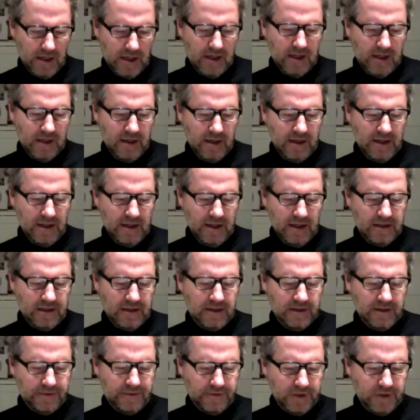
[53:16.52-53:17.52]
in a
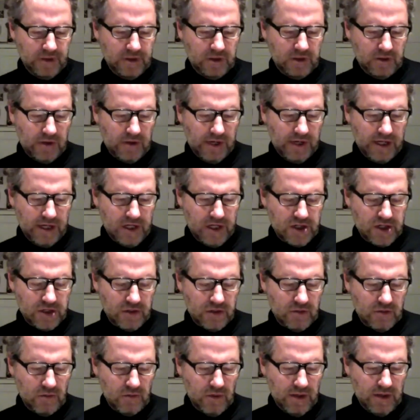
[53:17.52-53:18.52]
different
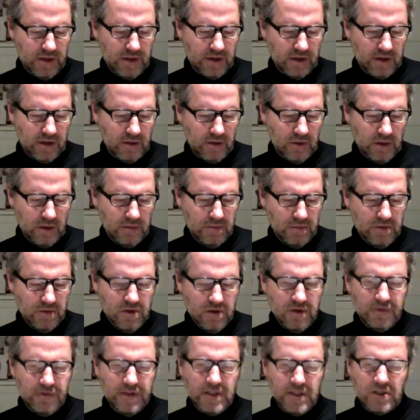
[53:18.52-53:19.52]
direction, whether we're
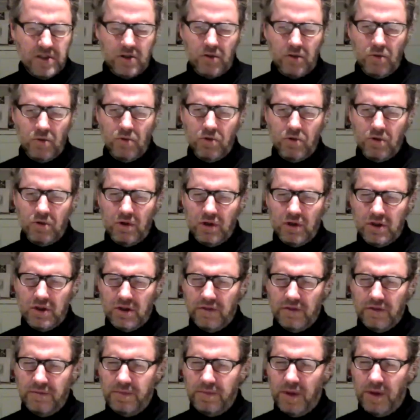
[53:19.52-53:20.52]
moving towards
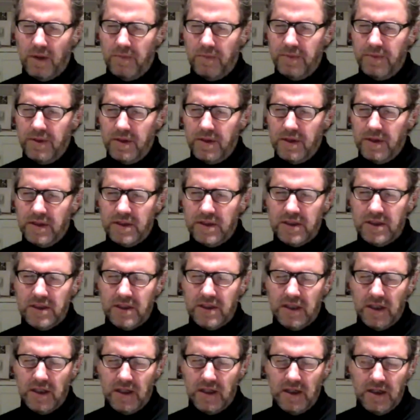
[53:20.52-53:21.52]
sort of
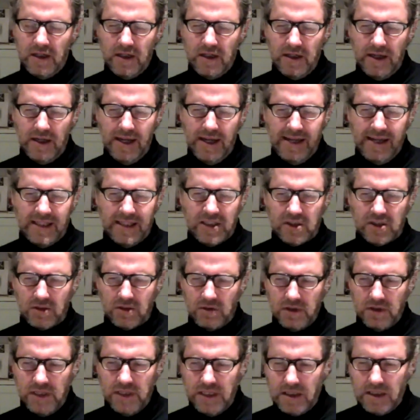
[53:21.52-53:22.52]
populist
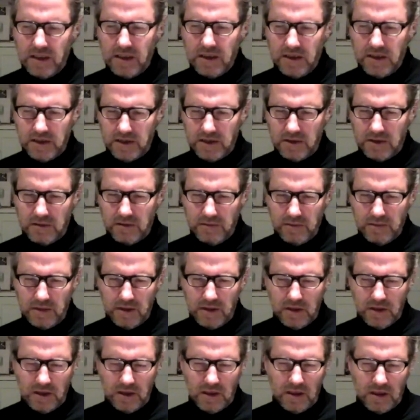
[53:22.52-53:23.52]
extra legalism,
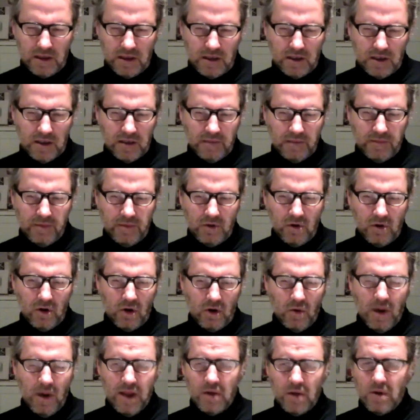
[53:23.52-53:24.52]
um, or
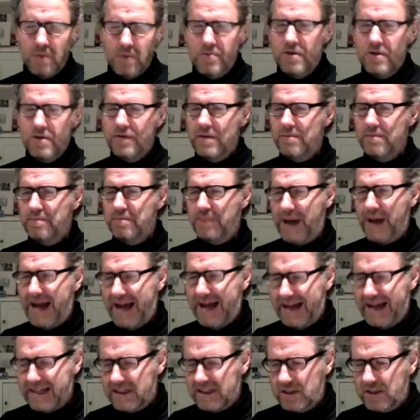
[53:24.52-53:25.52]
whether we're moving
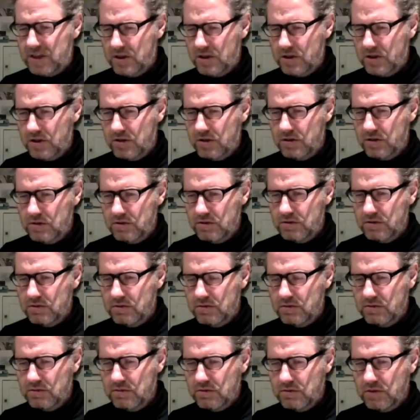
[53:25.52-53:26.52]
back to
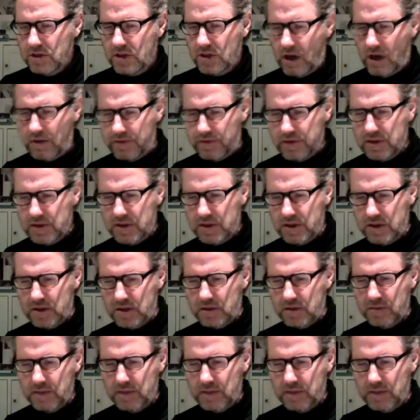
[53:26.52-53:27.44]
sovereignism.